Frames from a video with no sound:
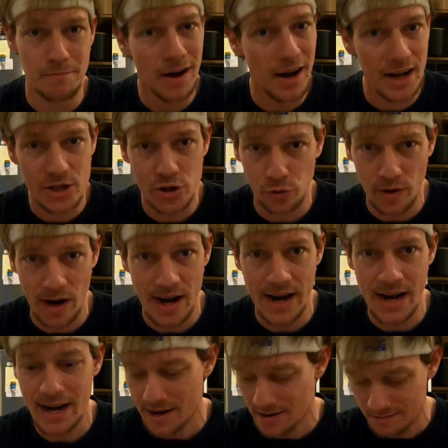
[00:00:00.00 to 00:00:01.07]

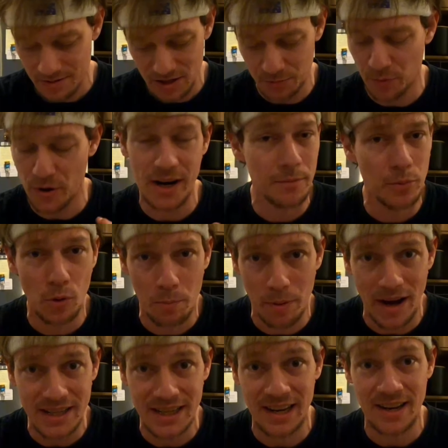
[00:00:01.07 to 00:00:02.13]
margarine, spreadable
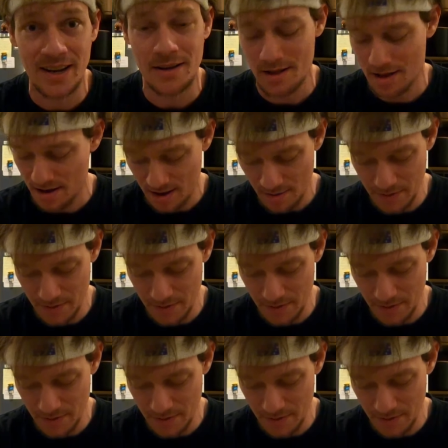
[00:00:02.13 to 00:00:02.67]
butter. I